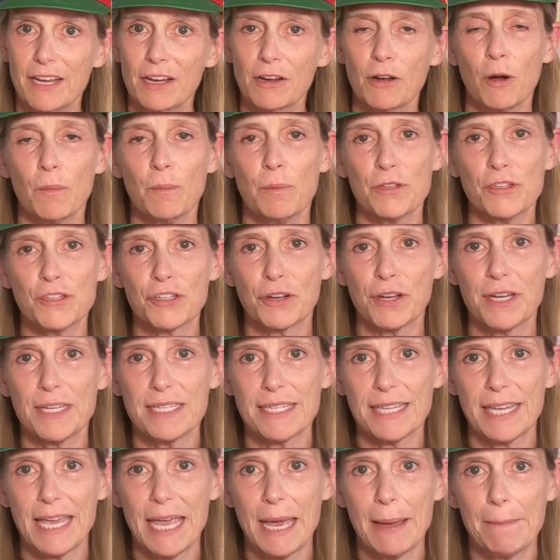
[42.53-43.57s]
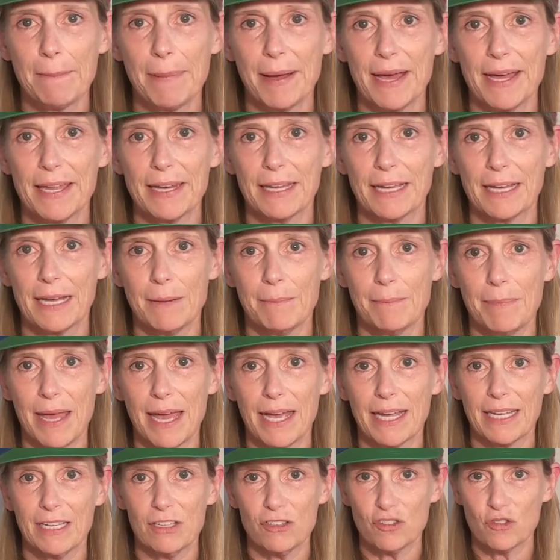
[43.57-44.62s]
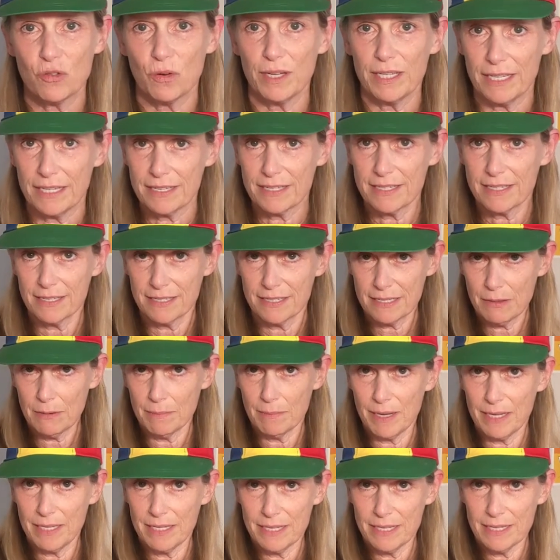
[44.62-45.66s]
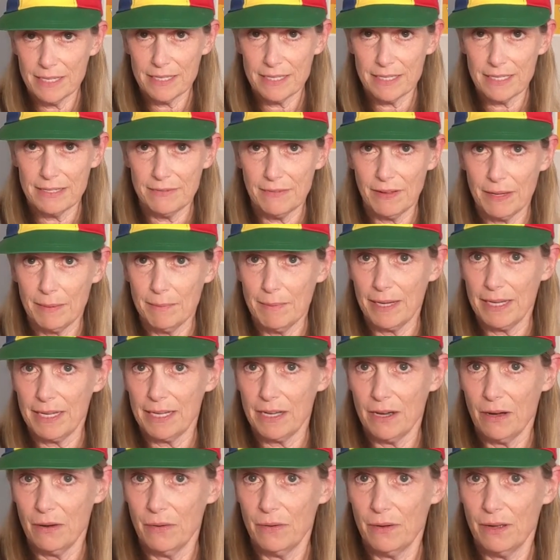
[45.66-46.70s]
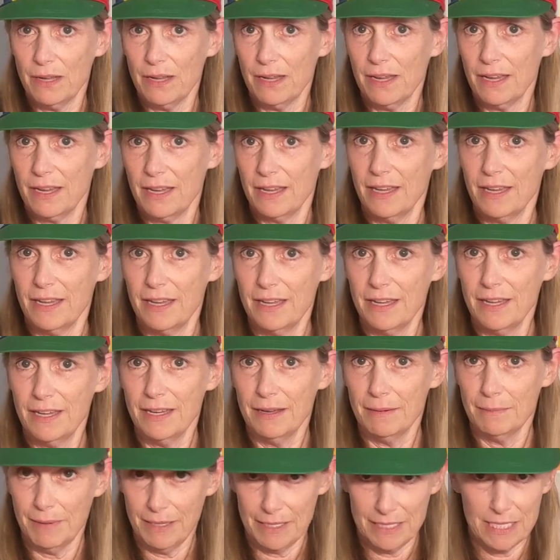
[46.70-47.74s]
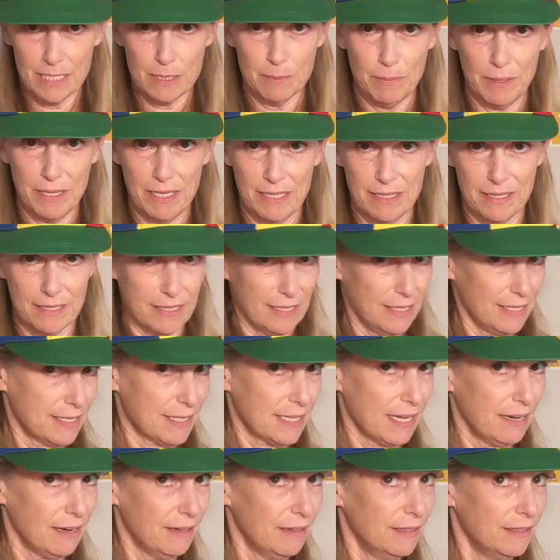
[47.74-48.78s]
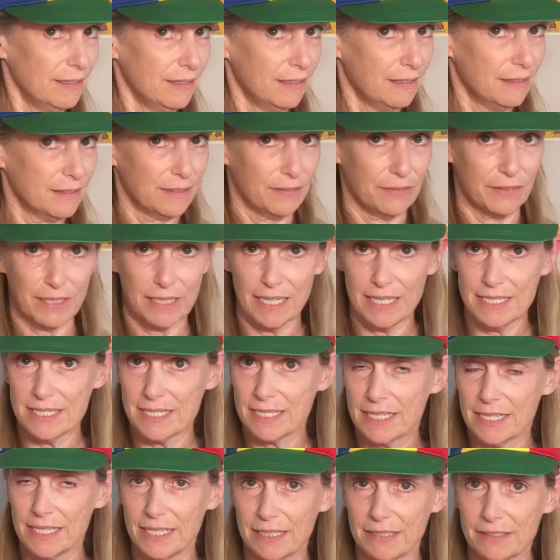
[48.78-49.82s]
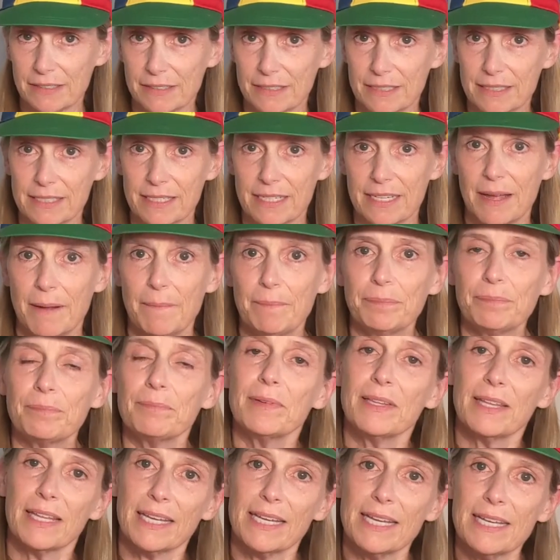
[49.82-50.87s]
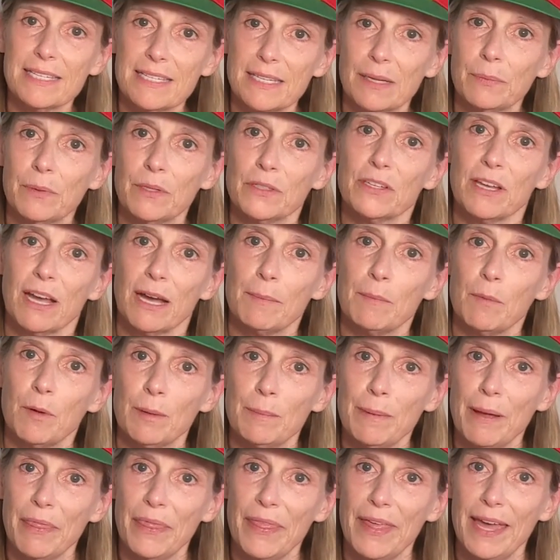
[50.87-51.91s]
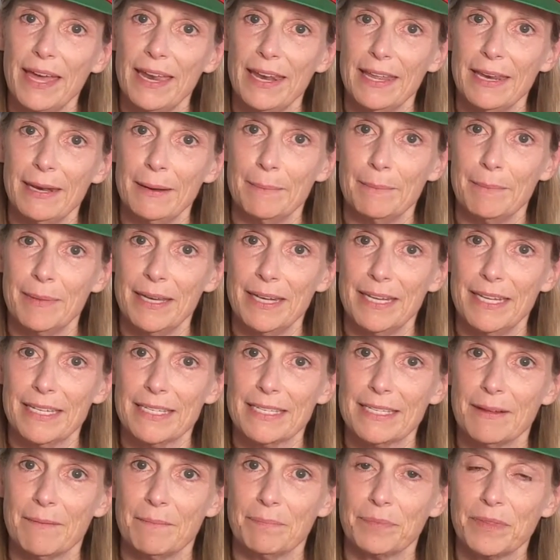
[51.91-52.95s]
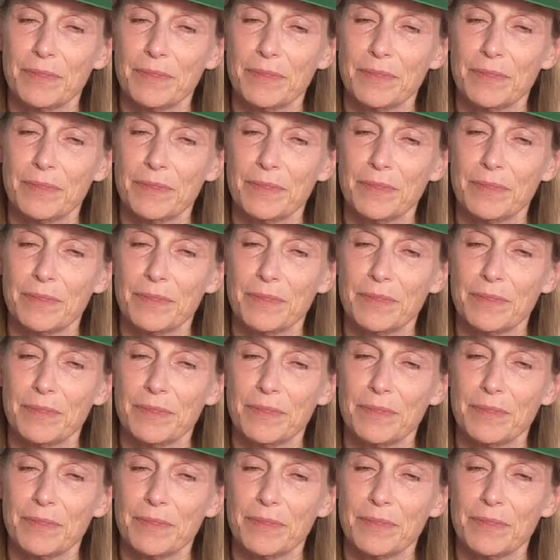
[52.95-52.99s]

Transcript: Go put your crazy cap on and come back and join us. See what mine does? Let's see if I can make it go. Mine spins and it's got all different kinds of colors. Well, like I said, we'll talk more about that in a minute.